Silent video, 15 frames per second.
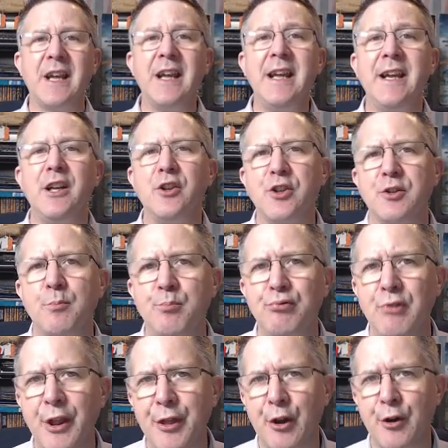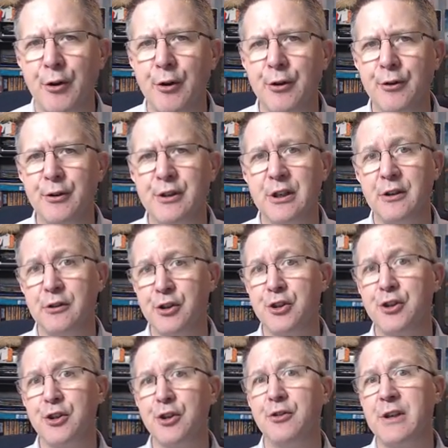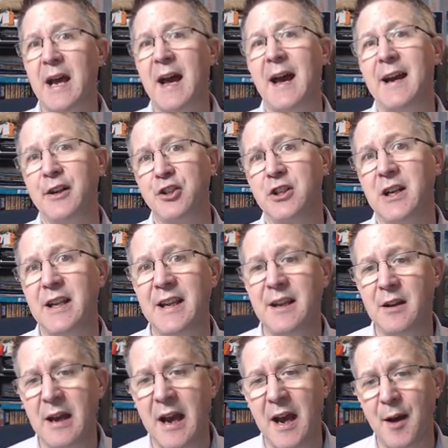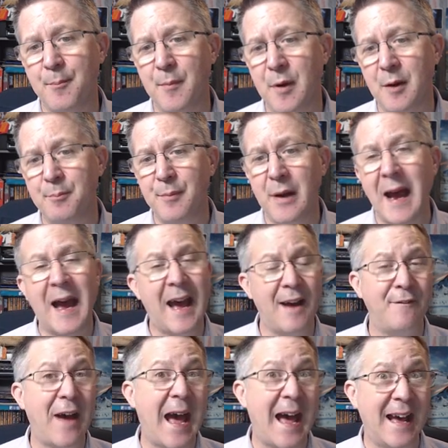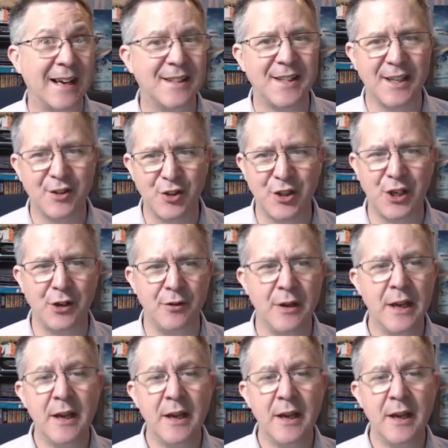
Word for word: each brotherhood should actually um, have access to.